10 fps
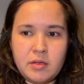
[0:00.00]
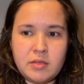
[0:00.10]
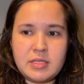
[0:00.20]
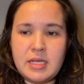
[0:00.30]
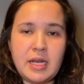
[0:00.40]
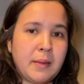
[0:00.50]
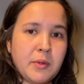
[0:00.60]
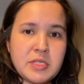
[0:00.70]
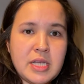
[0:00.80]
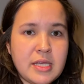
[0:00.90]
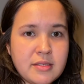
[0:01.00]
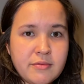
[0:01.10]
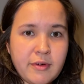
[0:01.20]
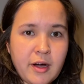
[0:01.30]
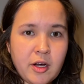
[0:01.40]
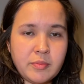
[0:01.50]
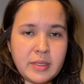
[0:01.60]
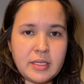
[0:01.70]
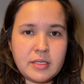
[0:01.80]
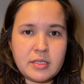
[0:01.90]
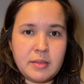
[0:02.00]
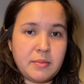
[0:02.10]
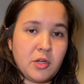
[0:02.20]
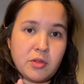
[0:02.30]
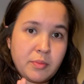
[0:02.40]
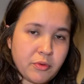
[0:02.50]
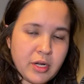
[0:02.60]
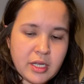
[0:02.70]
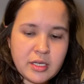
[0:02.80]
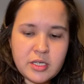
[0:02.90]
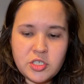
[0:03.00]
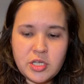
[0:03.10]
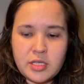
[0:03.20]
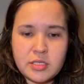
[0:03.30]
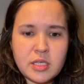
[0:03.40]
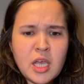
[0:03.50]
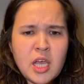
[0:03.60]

setting up your test environment, the preconditions,